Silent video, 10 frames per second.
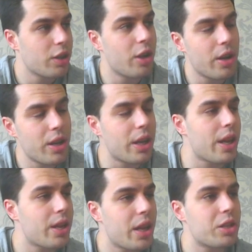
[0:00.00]
You know,
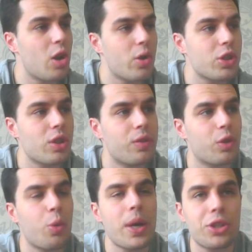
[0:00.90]
there's lots
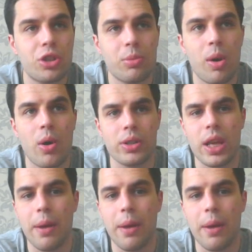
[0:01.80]
of question marks